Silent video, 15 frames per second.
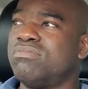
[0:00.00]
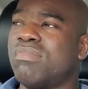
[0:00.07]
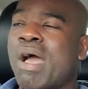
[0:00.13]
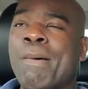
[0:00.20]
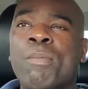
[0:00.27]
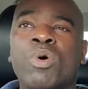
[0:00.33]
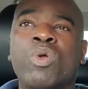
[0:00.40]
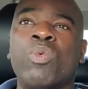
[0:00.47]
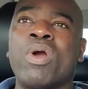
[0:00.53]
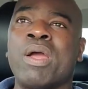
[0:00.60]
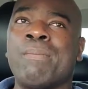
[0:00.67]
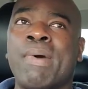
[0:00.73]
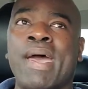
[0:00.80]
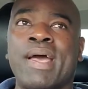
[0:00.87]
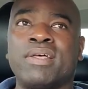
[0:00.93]
I'm going to wear a
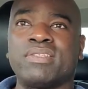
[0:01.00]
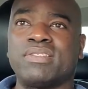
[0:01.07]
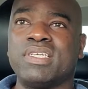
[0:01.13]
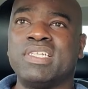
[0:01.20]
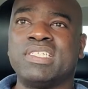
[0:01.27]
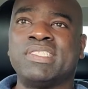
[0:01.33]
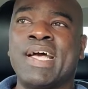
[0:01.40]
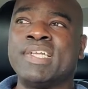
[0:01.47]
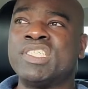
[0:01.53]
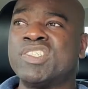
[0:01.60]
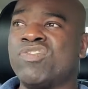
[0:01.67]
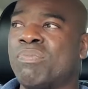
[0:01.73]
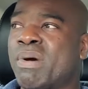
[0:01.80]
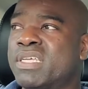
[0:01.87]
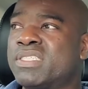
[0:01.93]
mask. And it's not
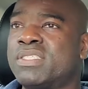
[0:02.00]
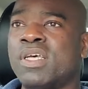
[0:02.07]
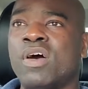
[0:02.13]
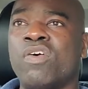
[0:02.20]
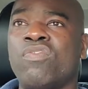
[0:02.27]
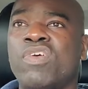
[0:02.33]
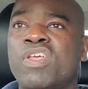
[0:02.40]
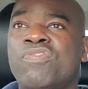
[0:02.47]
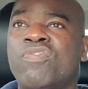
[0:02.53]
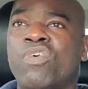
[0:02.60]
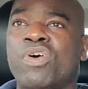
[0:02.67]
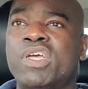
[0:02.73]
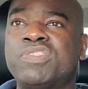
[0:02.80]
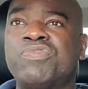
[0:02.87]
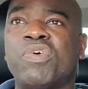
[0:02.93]
just for myself, it's
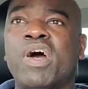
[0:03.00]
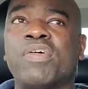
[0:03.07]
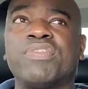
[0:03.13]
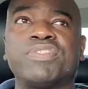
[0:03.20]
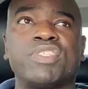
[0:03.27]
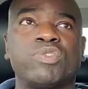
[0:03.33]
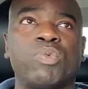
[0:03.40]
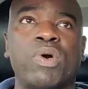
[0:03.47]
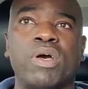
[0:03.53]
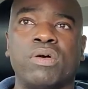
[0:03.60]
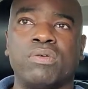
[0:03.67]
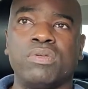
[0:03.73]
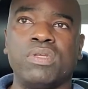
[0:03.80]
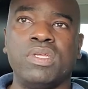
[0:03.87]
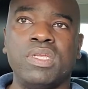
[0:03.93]
for, it's for others as well.
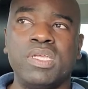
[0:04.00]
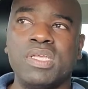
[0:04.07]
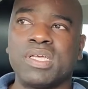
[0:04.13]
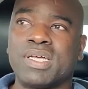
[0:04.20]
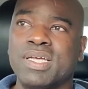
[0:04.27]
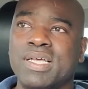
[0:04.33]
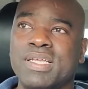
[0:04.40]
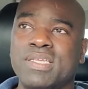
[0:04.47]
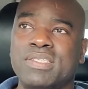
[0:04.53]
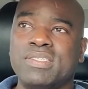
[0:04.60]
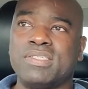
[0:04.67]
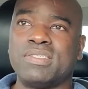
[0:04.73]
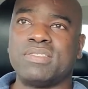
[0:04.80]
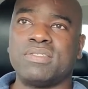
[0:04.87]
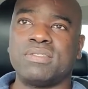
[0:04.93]

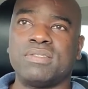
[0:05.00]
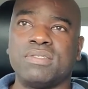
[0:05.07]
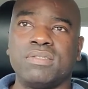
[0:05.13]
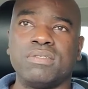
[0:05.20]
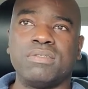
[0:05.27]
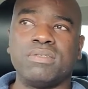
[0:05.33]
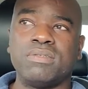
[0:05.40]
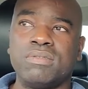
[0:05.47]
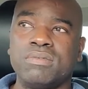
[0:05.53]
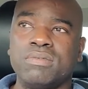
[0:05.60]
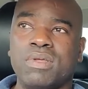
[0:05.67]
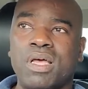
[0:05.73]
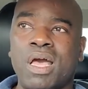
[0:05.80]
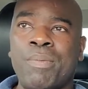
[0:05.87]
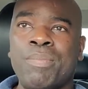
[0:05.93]
Because,
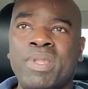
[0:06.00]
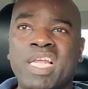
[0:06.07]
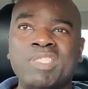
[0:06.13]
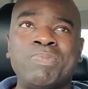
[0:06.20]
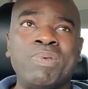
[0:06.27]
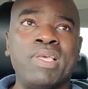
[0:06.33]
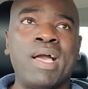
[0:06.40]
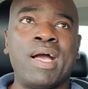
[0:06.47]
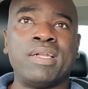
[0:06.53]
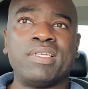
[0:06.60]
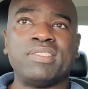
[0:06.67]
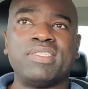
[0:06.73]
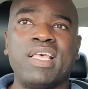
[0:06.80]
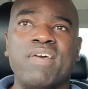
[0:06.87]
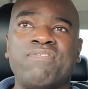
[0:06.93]
I mean, let's be
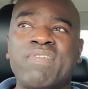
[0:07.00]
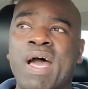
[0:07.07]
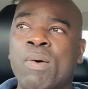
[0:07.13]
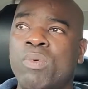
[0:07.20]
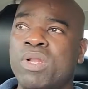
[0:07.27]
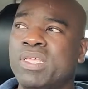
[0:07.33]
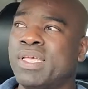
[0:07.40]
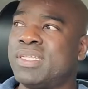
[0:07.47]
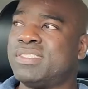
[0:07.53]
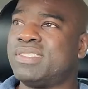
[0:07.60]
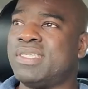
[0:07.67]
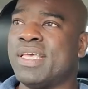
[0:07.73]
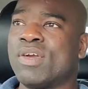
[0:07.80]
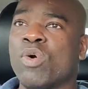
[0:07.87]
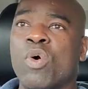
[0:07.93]
honest. If I were to get
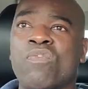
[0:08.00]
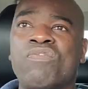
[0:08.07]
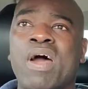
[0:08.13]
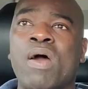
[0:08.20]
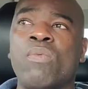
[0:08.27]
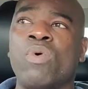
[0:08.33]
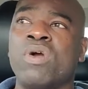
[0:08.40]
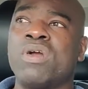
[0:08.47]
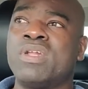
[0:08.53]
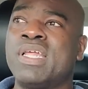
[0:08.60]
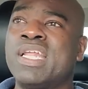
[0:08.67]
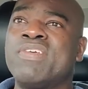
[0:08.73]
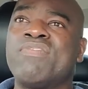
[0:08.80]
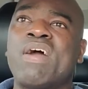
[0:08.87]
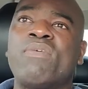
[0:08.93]
sick or if I were,
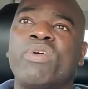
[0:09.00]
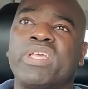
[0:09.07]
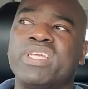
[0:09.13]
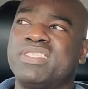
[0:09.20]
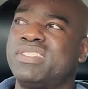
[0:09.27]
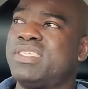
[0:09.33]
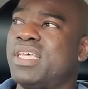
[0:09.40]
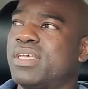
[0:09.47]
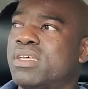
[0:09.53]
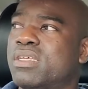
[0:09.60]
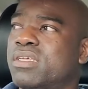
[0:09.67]
not if I were to get sick,